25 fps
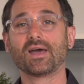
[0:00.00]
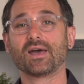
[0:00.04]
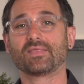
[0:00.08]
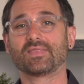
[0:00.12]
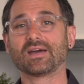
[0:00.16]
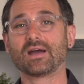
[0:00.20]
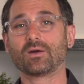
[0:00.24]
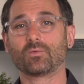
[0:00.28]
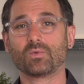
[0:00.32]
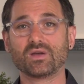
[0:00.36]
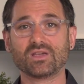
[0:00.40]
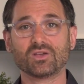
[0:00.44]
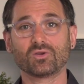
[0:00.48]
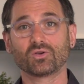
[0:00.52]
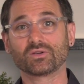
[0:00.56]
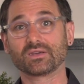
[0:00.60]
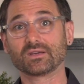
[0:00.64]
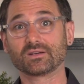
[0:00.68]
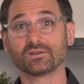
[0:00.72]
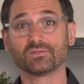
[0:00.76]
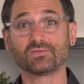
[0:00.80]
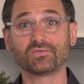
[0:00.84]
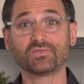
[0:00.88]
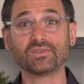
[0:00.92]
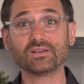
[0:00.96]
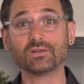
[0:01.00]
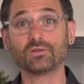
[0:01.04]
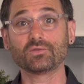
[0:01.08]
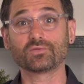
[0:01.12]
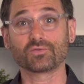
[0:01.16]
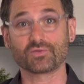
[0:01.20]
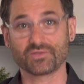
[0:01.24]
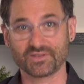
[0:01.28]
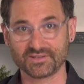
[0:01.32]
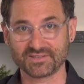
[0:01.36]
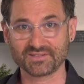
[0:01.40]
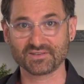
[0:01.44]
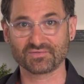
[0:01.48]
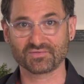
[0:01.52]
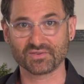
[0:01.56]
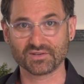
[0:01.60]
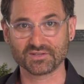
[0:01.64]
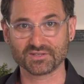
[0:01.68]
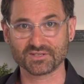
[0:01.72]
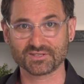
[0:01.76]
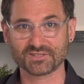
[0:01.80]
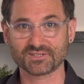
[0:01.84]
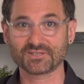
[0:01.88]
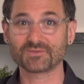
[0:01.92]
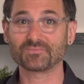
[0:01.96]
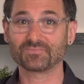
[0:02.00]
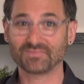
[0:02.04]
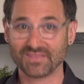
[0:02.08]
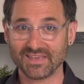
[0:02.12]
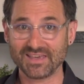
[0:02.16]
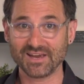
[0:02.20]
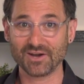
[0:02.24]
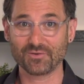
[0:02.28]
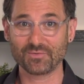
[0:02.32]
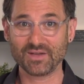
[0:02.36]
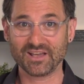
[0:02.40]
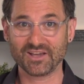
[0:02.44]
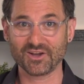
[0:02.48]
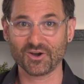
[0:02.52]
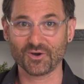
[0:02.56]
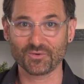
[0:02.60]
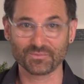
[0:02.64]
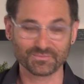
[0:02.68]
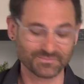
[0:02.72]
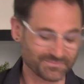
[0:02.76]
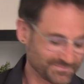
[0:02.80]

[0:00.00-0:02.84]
That way you'll get a feel for the difference. Here we go.